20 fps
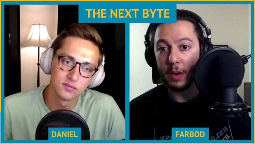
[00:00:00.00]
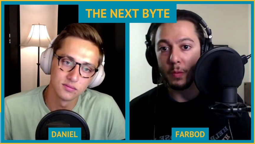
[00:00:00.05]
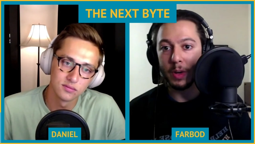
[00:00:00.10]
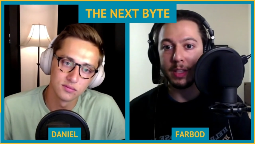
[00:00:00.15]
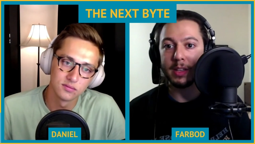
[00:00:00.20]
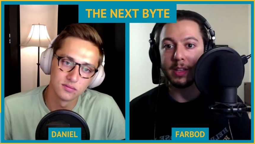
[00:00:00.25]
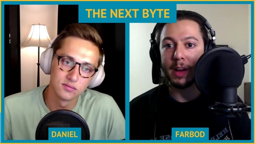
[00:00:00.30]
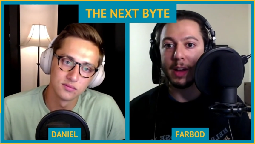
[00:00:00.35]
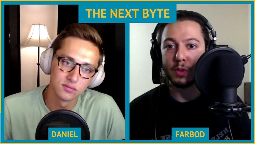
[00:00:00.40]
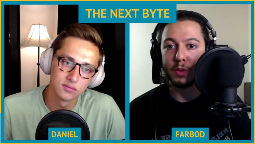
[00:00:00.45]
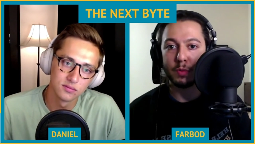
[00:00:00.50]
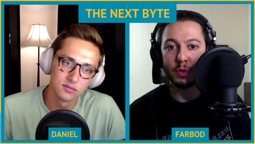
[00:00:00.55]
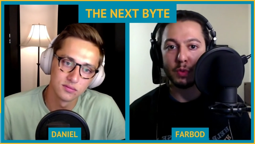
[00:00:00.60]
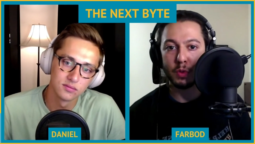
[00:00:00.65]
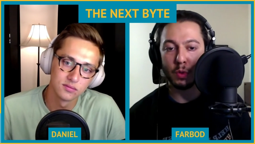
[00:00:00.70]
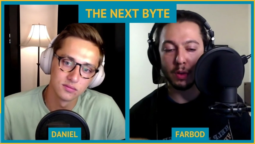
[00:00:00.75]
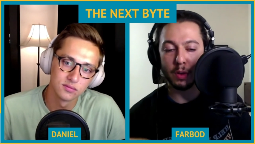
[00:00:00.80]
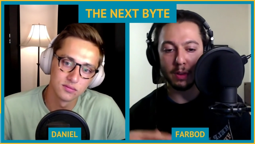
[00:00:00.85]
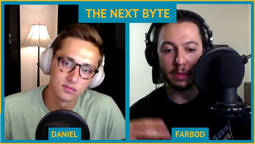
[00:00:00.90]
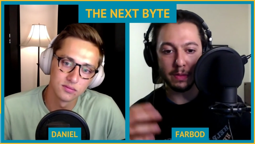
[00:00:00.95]
Speaker 1: We need to have some
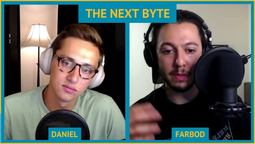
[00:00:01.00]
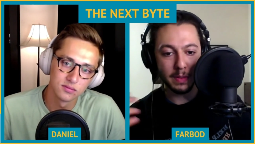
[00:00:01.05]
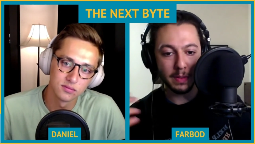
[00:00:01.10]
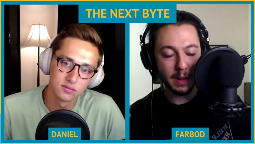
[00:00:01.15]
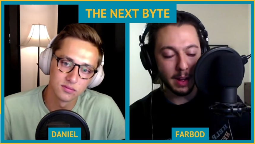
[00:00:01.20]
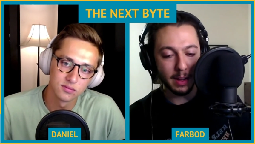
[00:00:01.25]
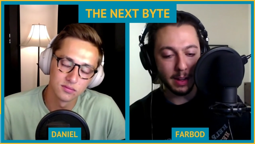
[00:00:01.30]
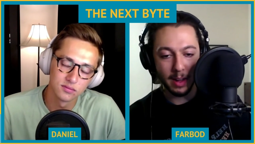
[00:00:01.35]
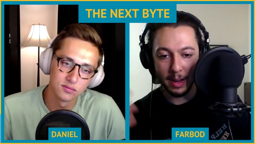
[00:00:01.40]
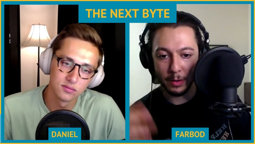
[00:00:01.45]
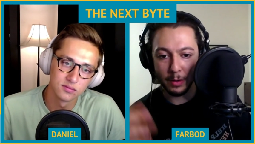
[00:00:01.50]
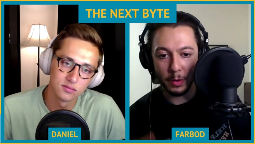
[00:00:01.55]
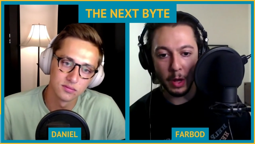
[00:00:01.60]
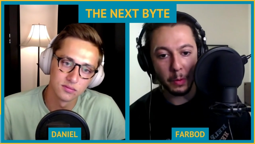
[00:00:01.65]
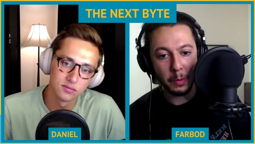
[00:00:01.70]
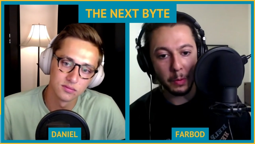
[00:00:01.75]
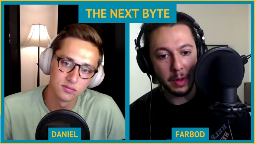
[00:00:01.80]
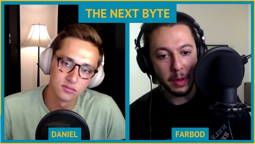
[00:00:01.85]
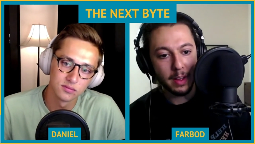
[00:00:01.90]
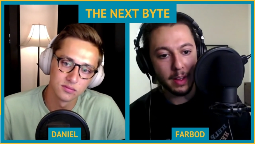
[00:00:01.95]
sort of, I don't
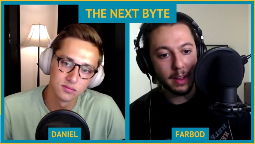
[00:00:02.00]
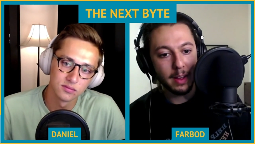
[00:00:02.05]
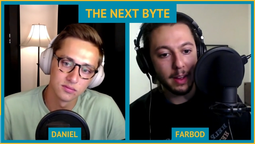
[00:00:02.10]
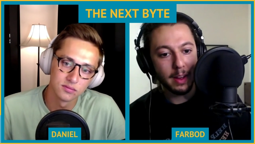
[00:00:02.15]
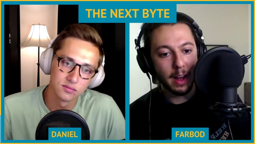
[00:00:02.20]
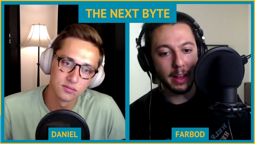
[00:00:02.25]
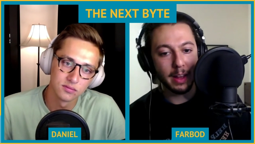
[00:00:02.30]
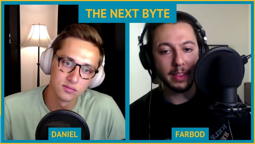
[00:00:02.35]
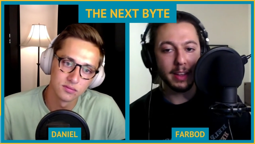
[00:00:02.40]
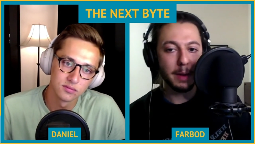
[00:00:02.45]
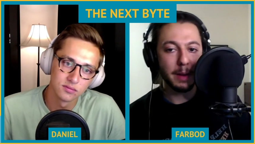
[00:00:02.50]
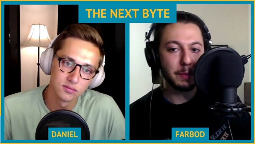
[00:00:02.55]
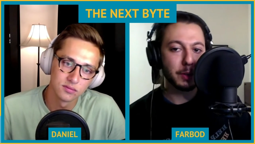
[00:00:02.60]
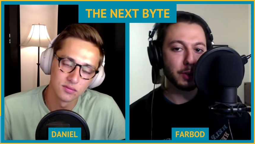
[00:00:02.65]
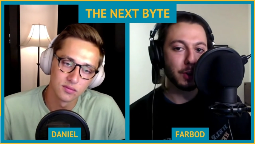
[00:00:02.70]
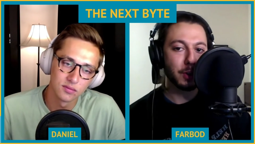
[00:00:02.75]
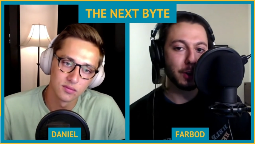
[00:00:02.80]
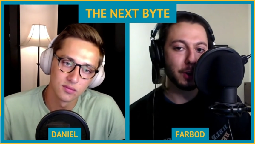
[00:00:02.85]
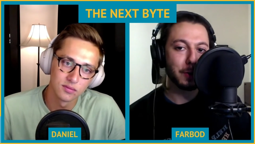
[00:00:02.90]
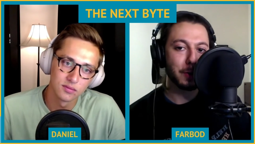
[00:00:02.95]
know. I think I'm going
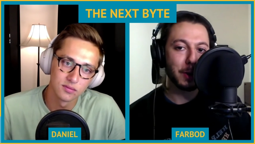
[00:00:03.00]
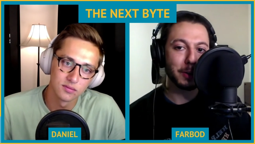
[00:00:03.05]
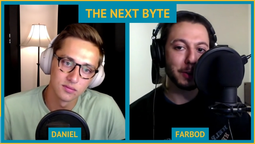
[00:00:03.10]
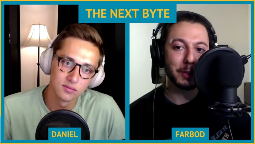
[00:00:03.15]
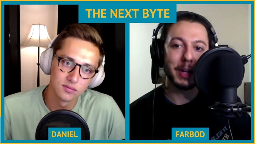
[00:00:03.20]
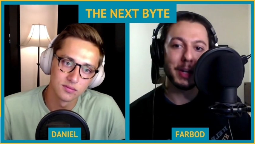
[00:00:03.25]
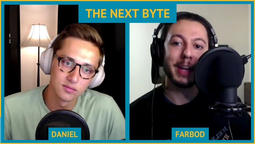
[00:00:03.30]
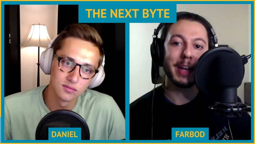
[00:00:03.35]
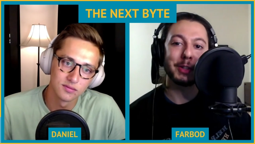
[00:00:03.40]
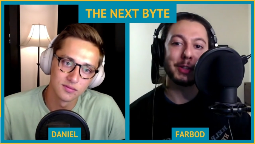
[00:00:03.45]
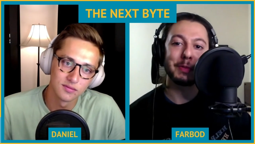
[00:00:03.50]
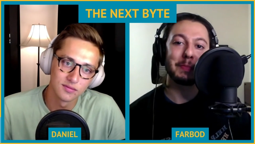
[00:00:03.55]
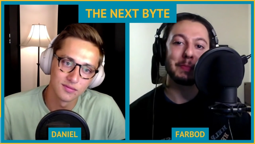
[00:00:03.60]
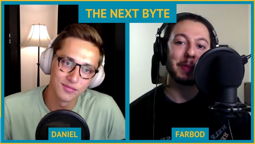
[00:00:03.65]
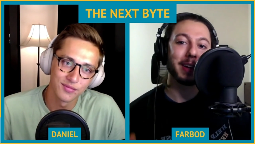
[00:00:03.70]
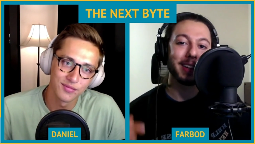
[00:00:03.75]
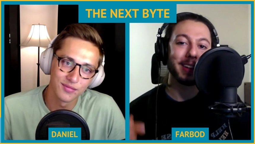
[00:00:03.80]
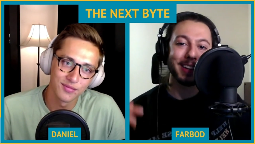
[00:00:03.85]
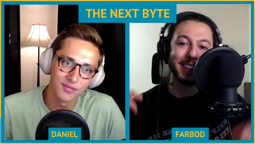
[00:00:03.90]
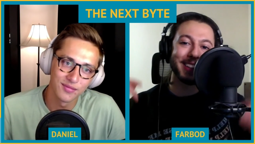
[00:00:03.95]
to start going on a tangent.
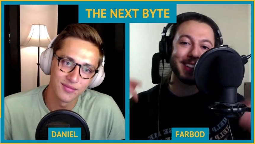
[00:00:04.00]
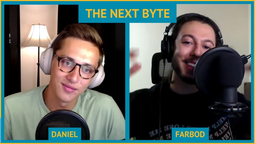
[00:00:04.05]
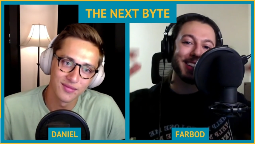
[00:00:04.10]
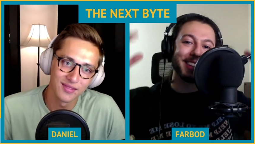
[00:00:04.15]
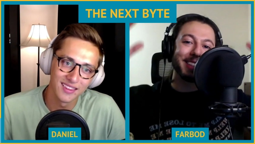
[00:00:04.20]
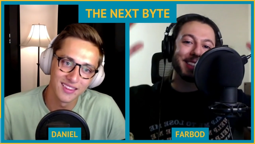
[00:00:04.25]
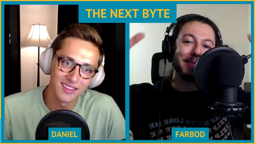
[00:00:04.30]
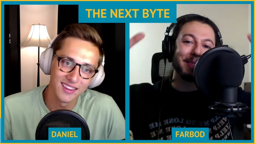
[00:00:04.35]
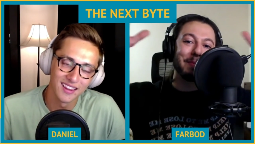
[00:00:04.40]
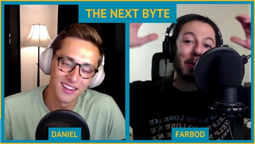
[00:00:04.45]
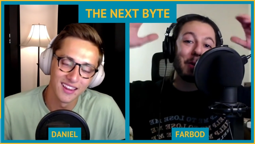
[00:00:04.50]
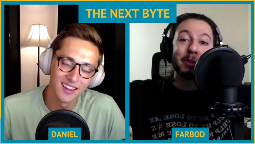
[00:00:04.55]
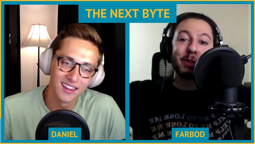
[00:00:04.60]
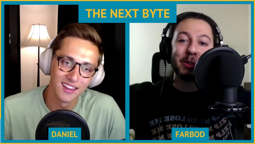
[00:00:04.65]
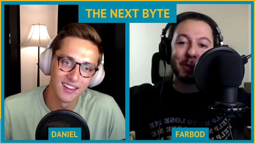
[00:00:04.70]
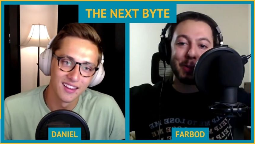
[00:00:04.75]
But the moral of the